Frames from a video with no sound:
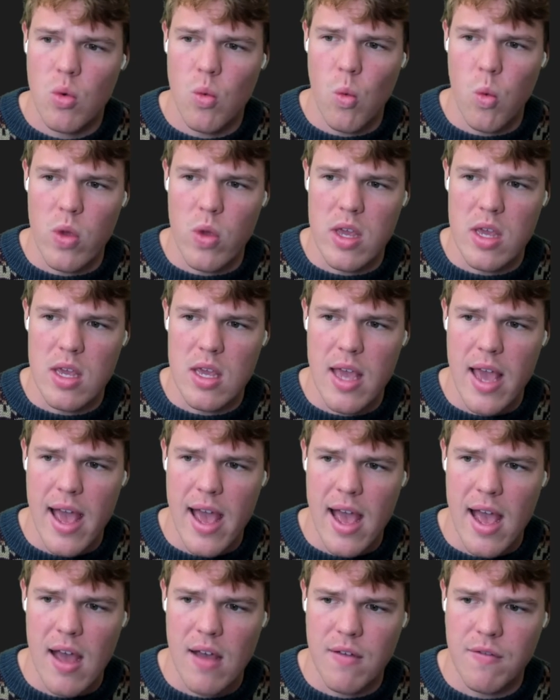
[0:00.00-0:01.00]
we
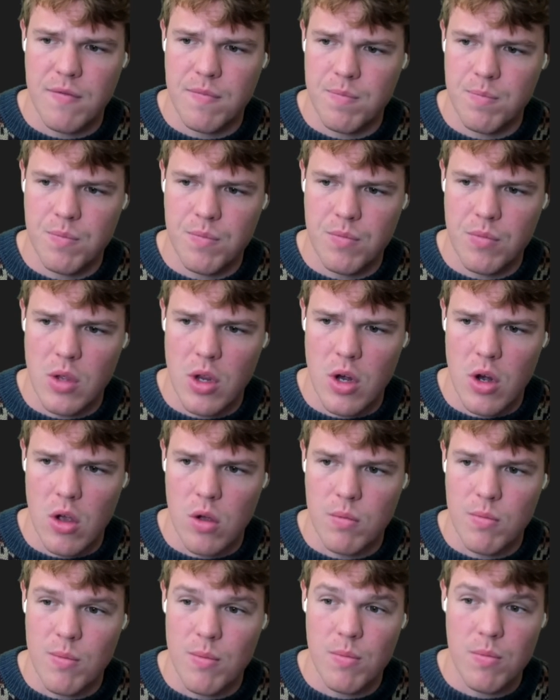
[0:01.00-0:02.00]
have you
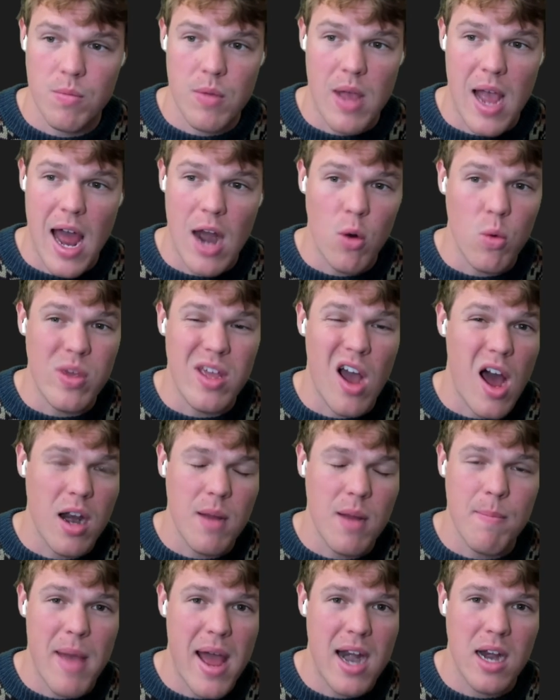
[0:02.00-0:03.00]
know how do we
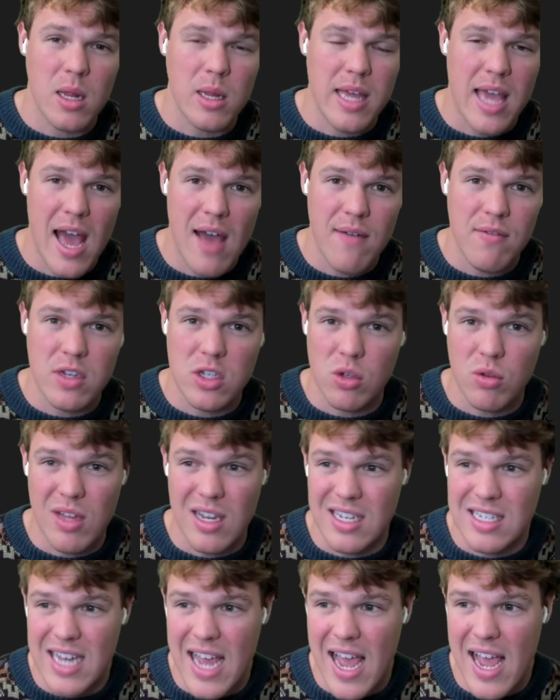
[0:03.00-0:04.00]
automatically have it so that
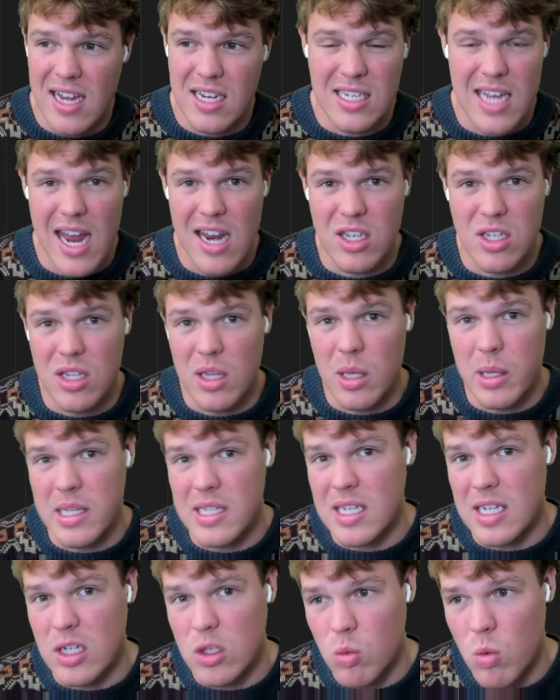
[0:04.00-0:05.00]
the tag is added to the listing as